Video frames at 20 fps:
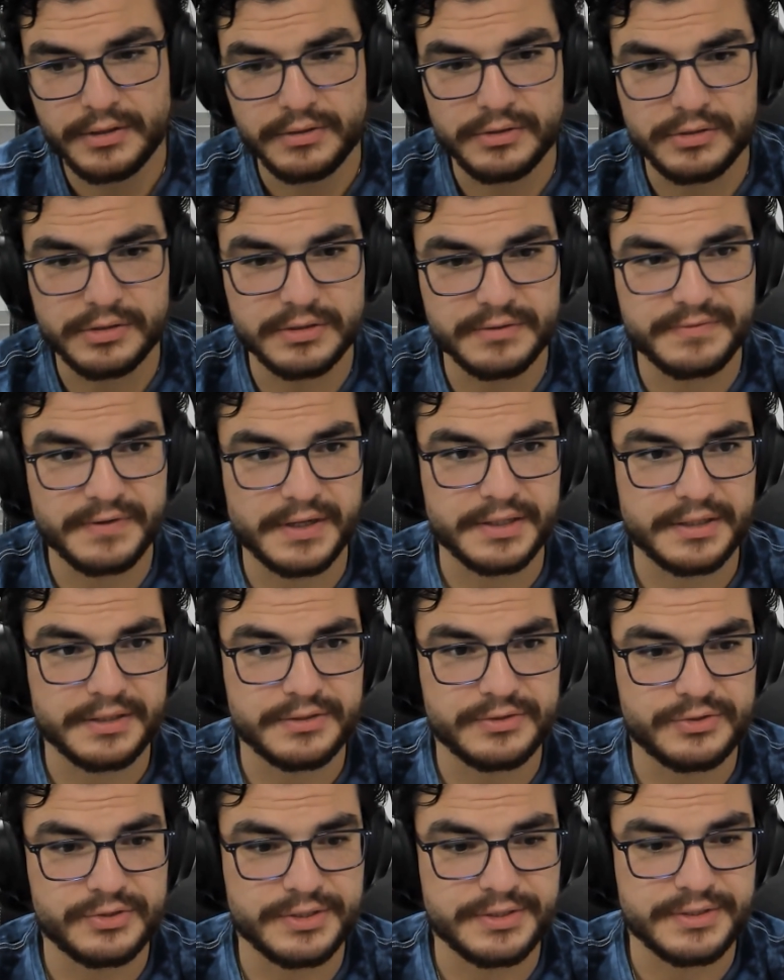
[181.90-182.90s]
or if I
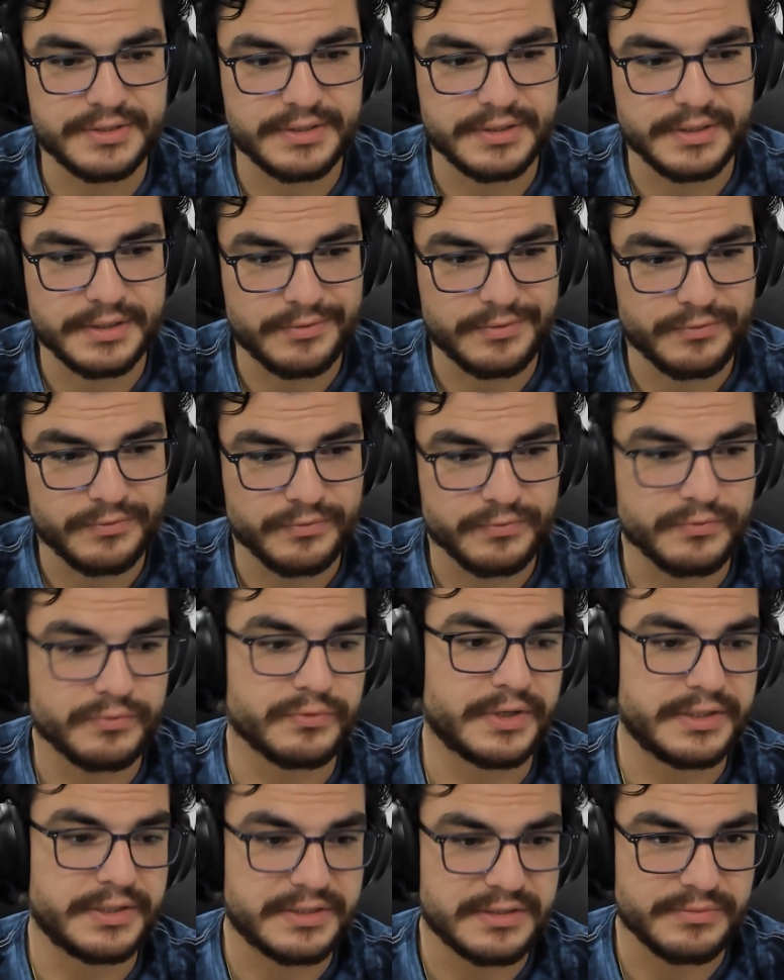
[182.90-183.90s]
can just
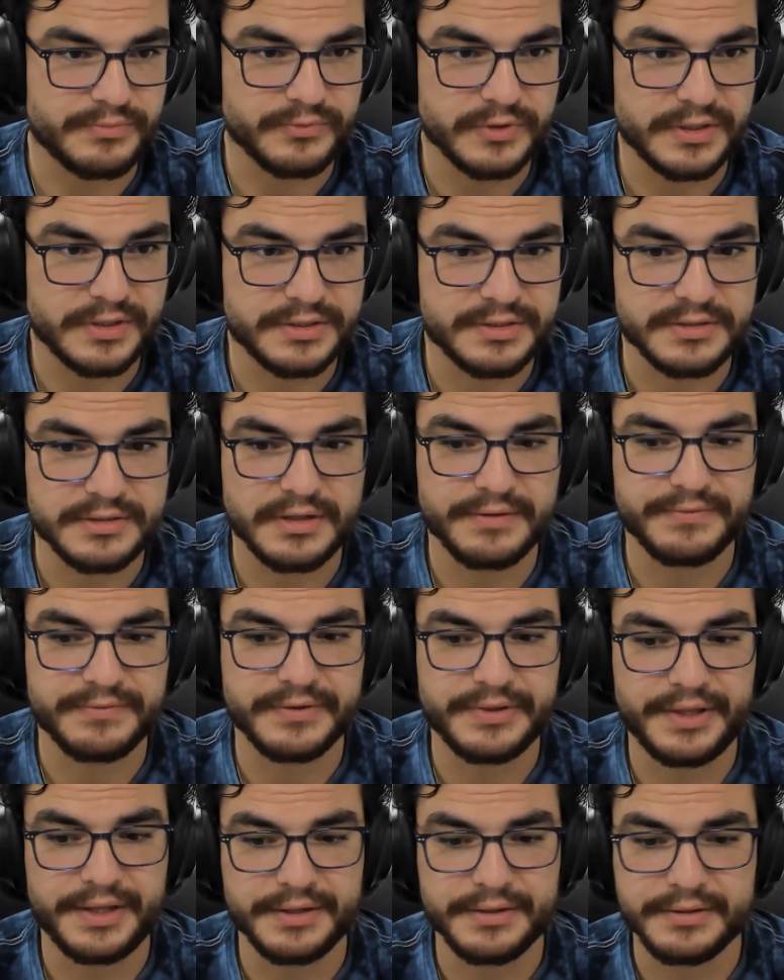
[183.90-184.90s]
write some Rust stuff and
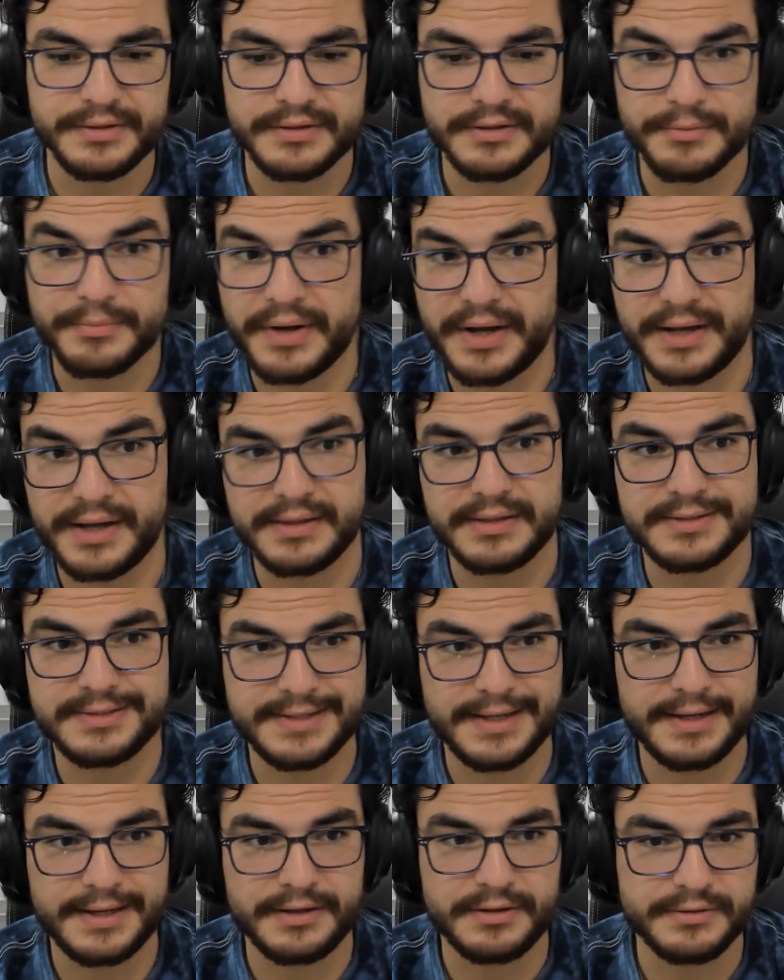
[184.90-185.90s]
then compile it
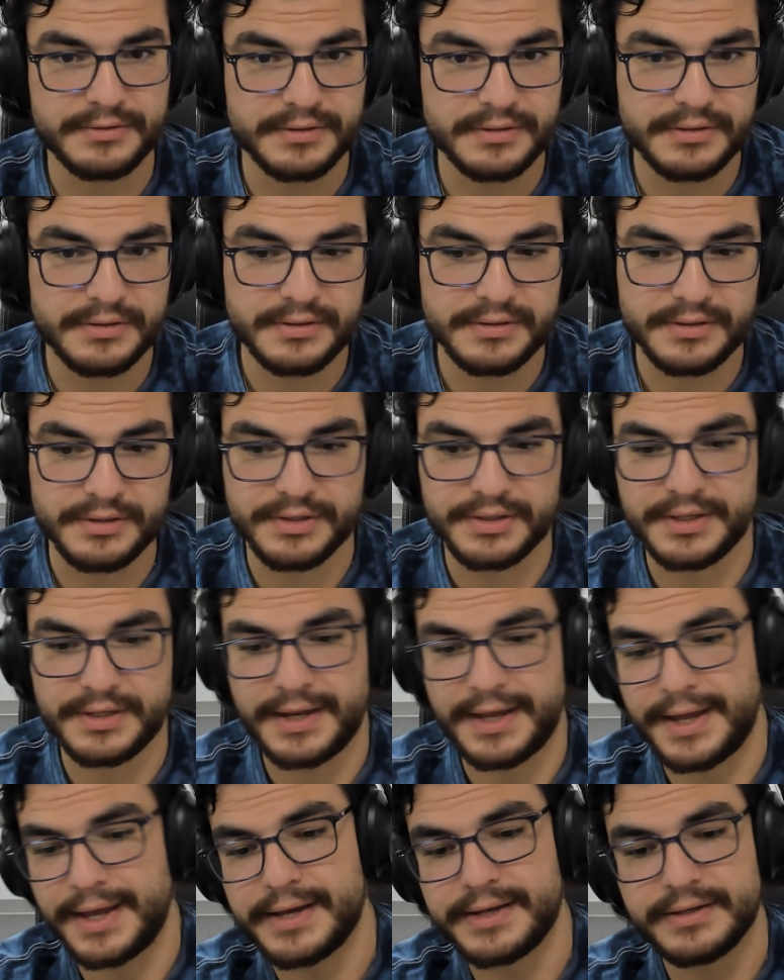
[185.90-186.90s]
down and
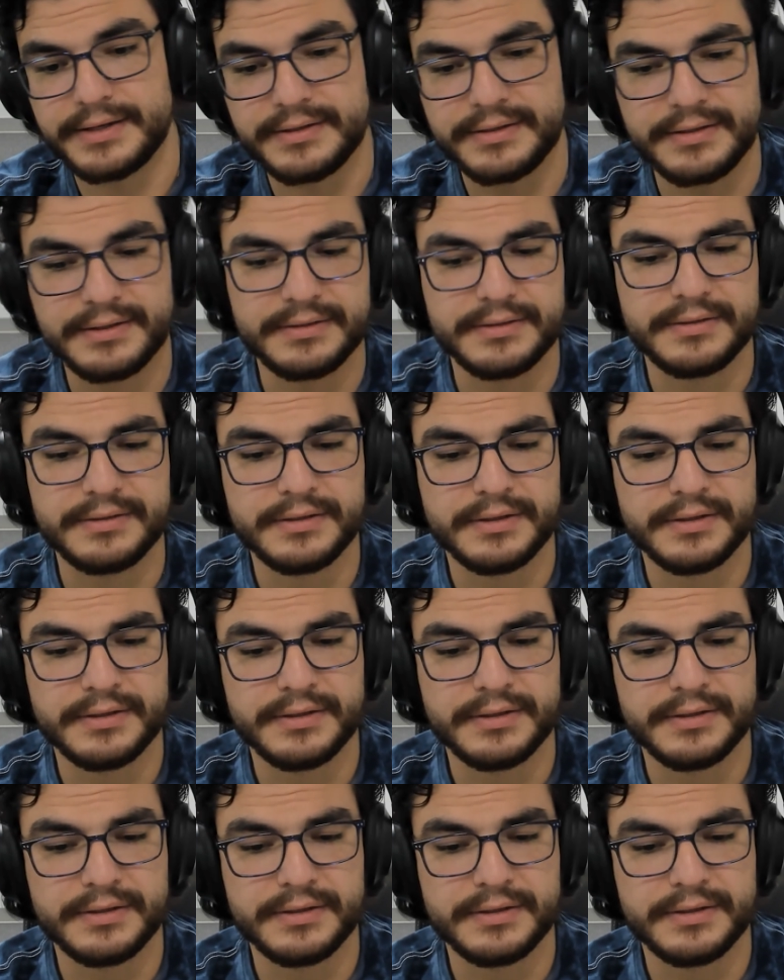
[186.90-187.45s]
add it in